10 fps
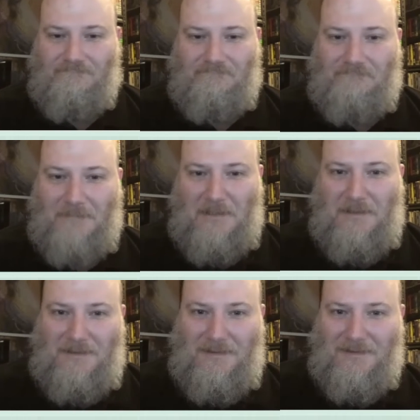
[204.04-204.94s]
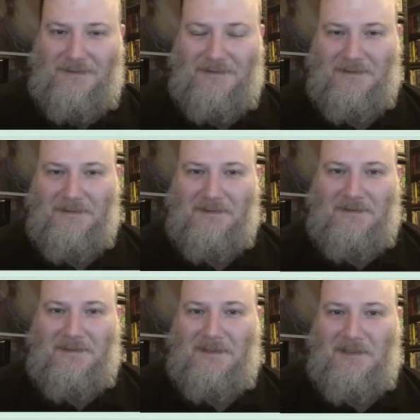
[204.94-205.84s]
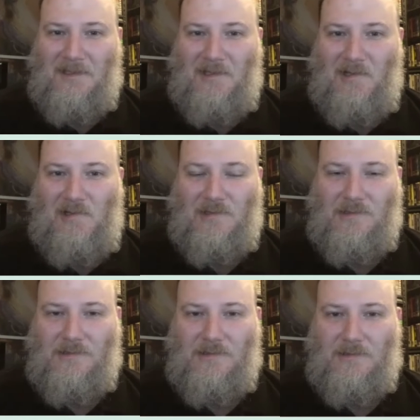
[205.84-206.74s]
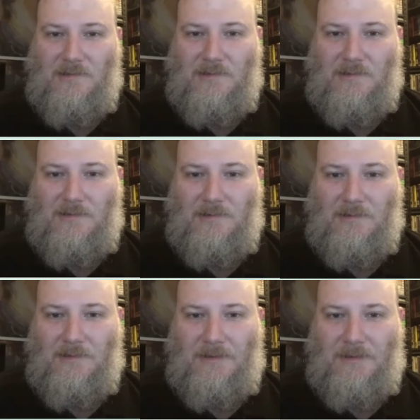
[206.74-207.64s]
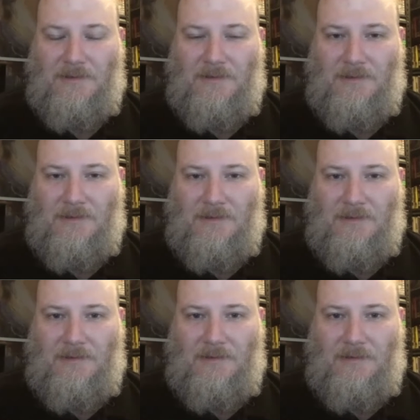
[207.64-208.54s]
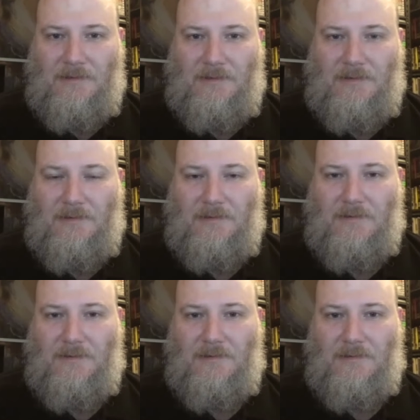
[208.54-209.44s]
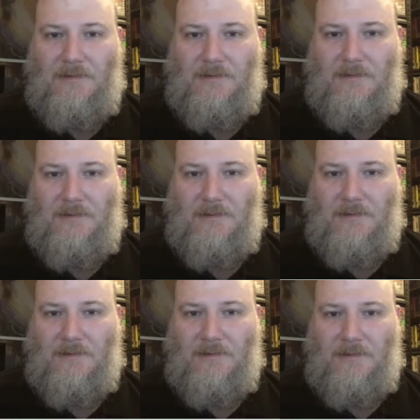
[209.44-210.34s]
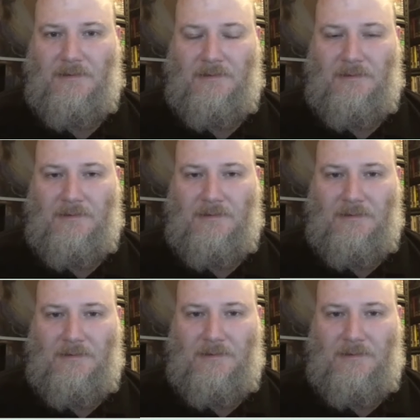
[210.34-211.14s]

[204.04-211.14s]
The person shown says nothing.